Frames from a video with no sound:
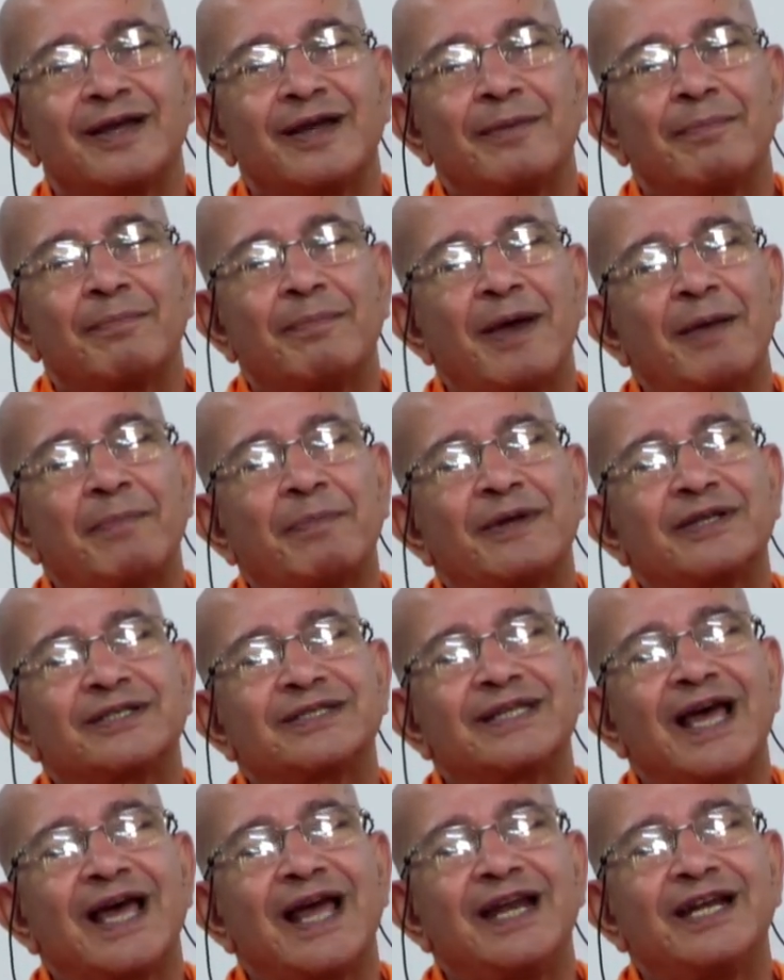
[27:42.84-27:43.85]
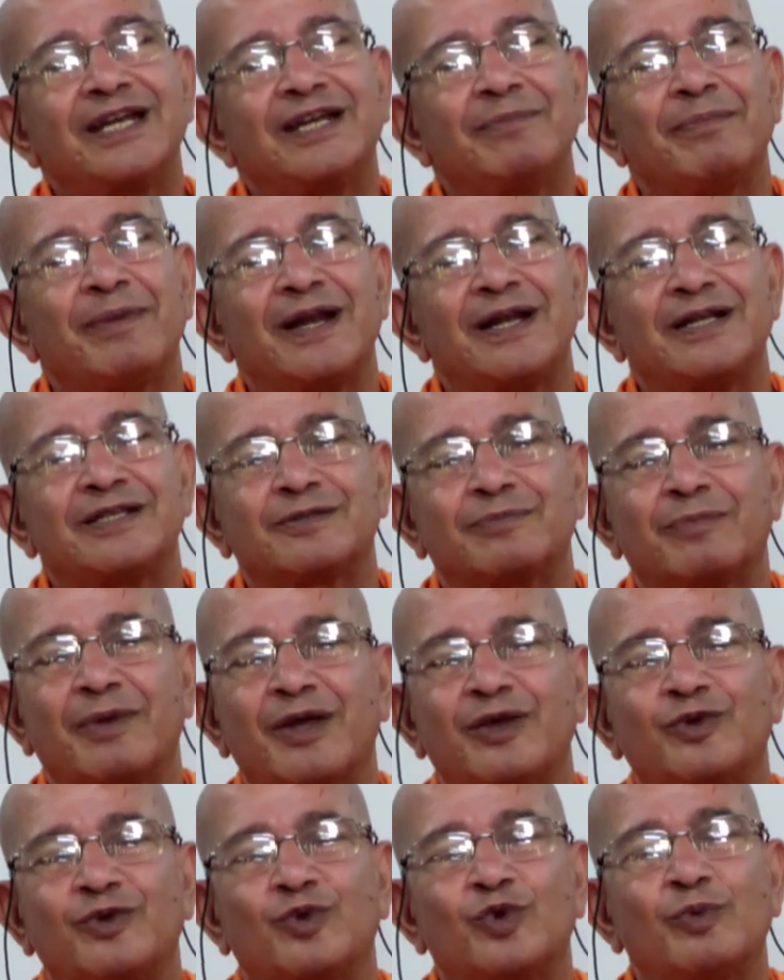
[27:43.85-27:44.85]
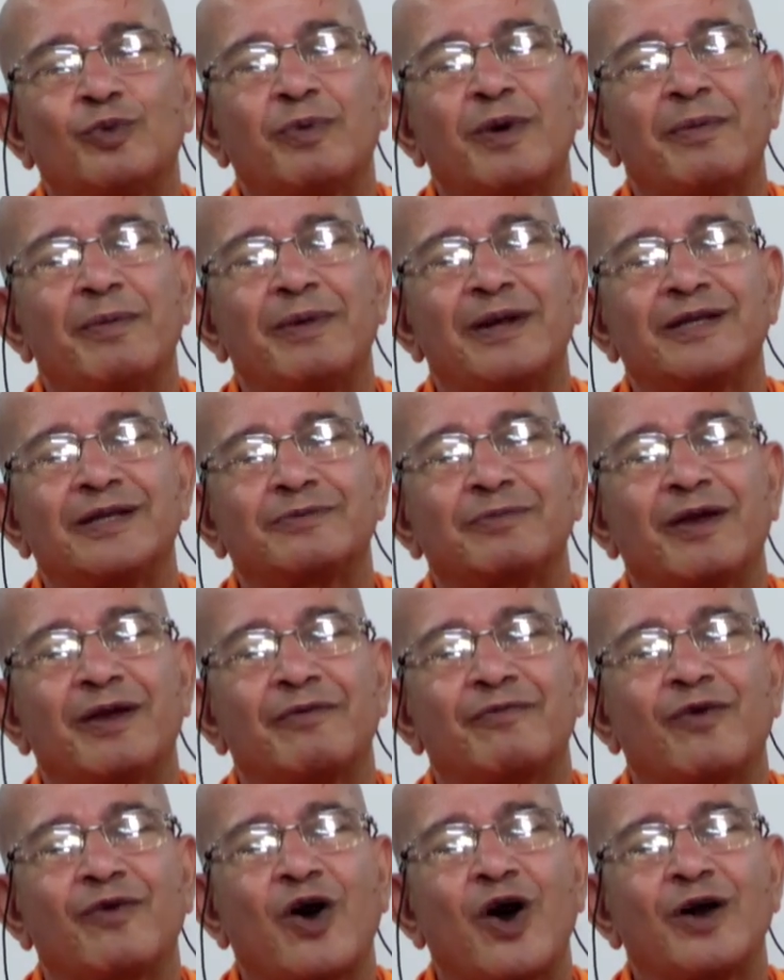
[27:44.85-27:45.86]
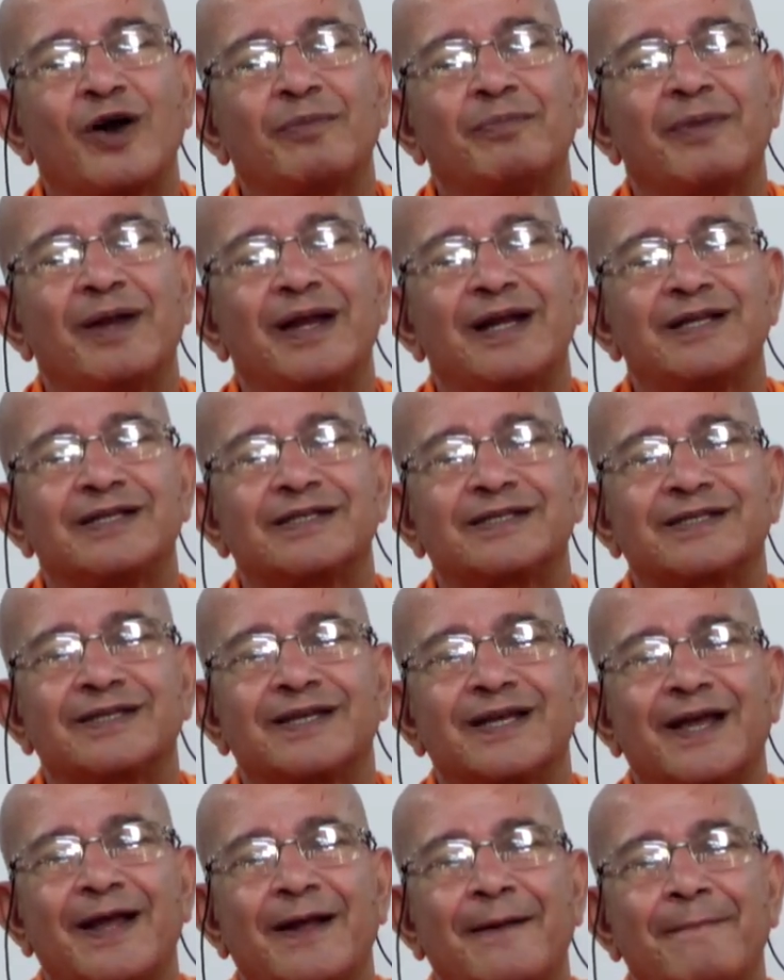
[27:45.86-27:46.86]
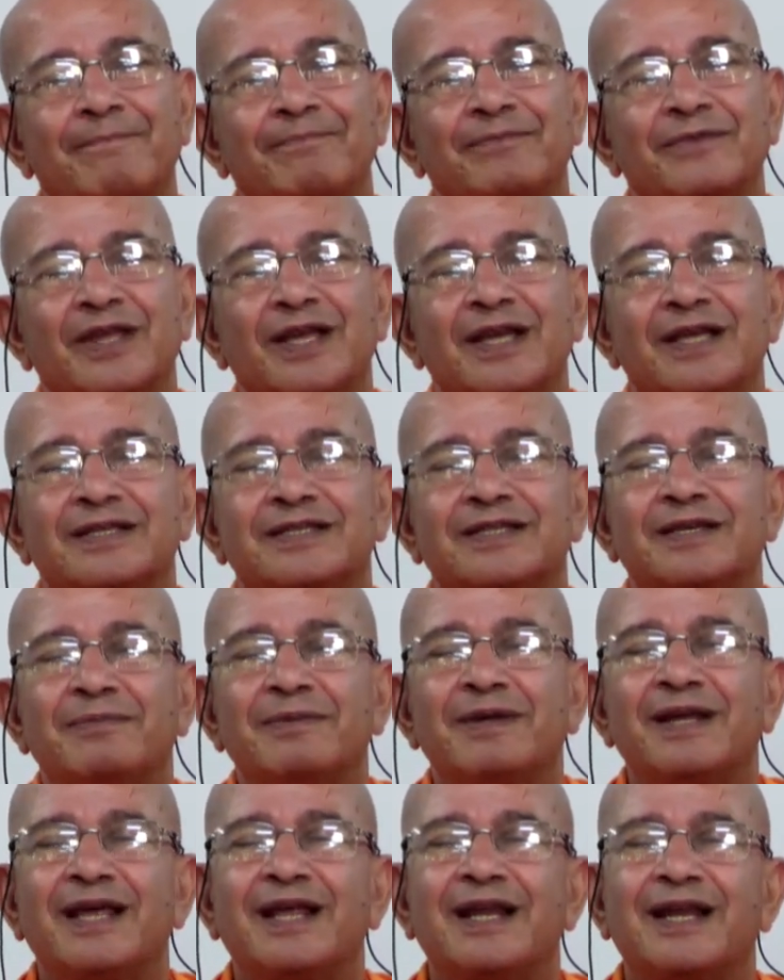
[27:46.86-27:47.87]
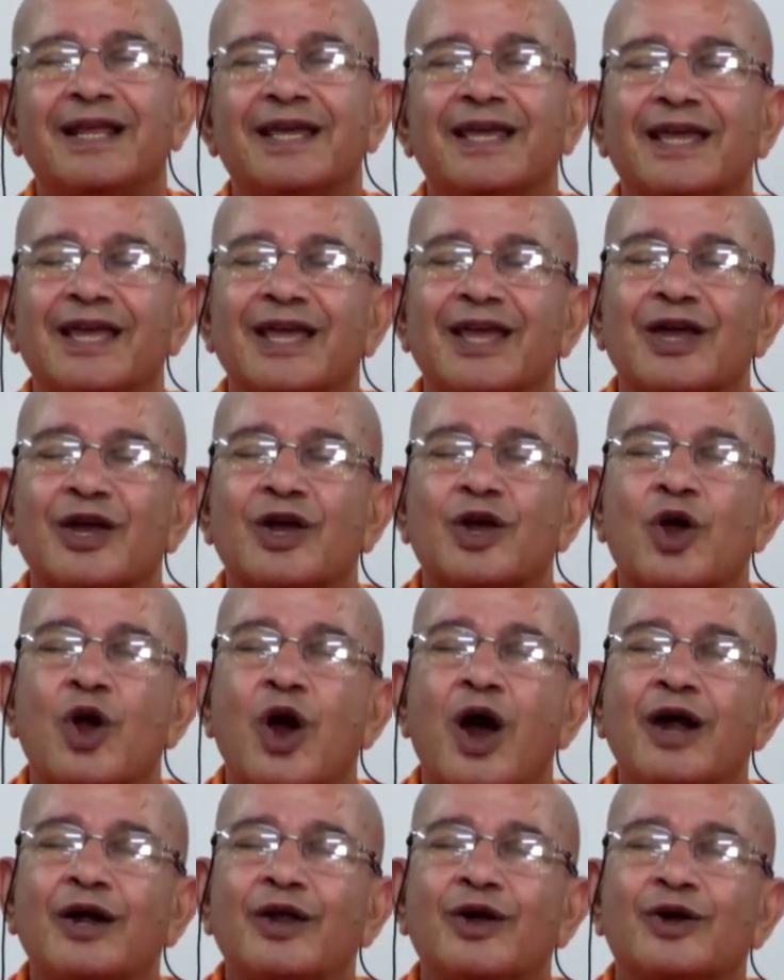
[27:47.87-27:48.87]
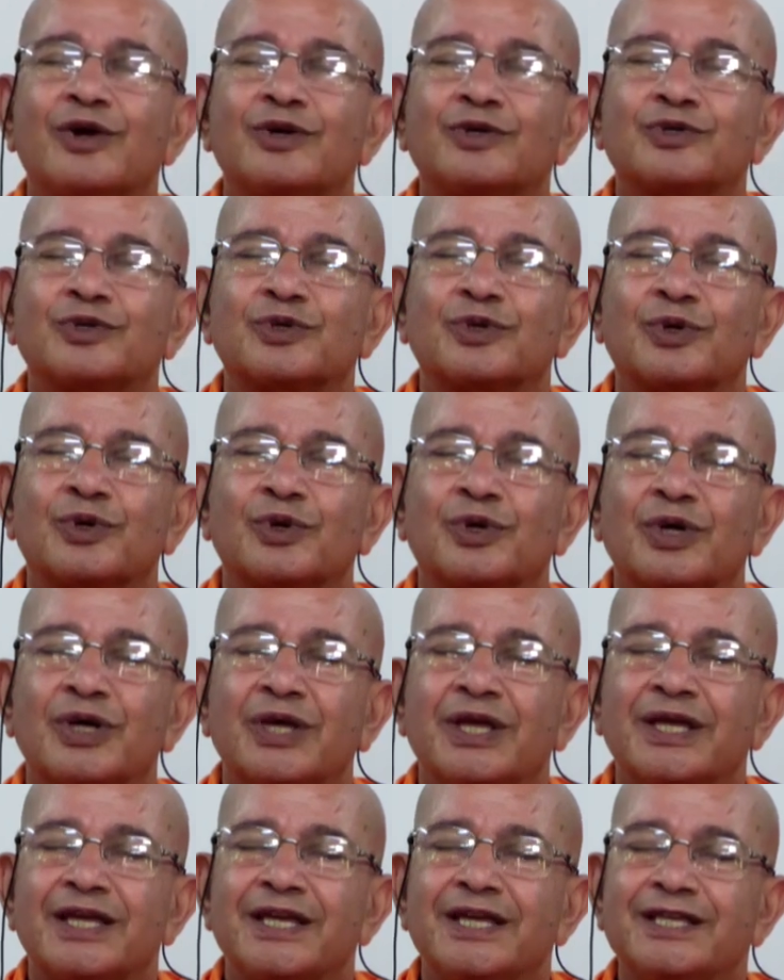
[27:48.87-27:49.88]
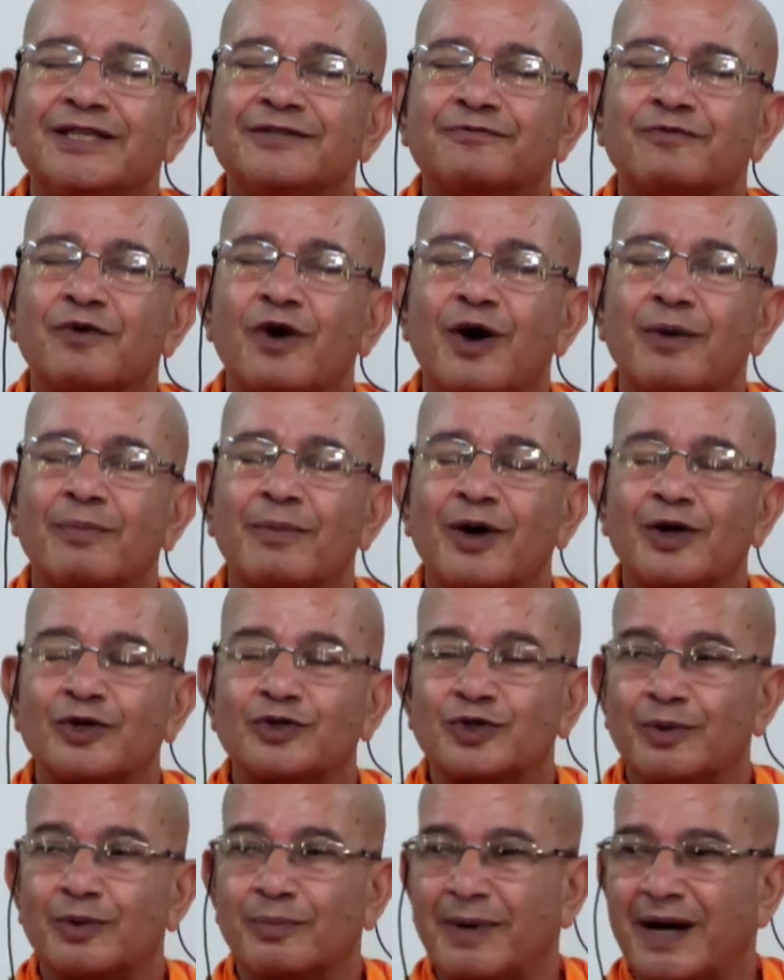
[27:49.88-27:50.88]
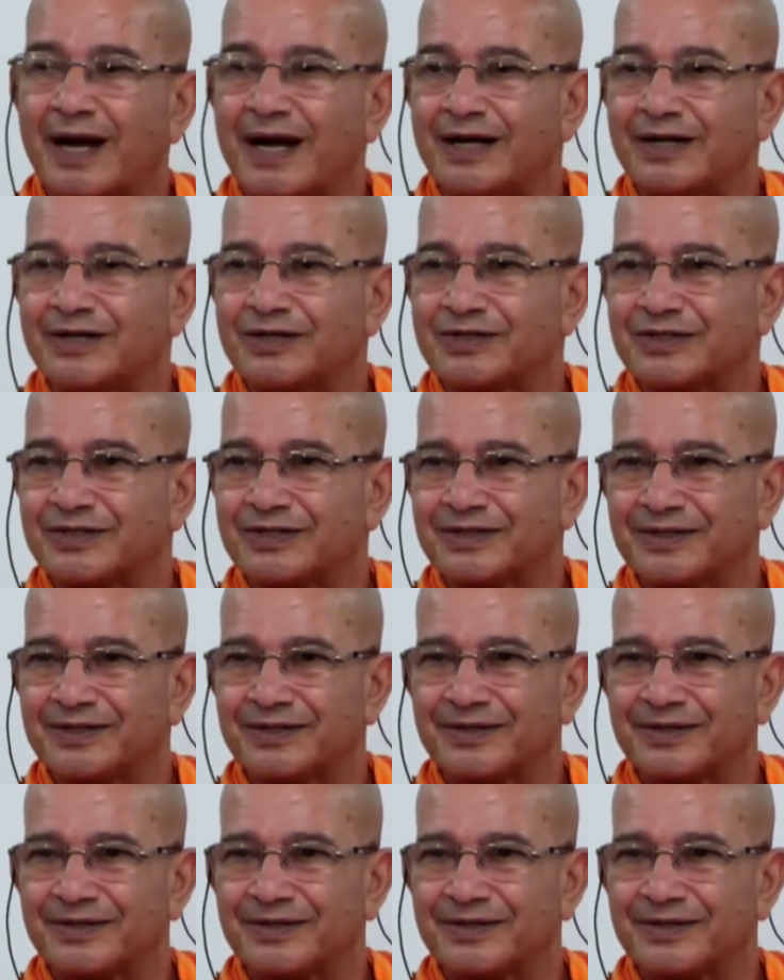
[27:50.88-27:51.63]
My personality melts, my rupa melts, my form melts. Similarly, God also, His form also melts.